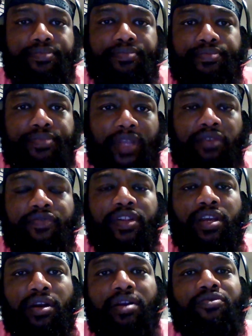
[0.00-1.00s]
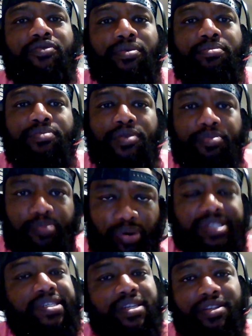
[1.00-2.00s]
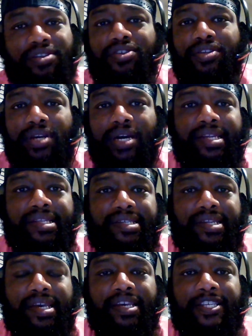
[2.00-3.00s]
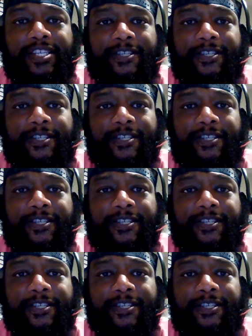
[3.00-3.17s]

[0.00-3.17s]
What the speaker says: Even hearing from the President of the United States.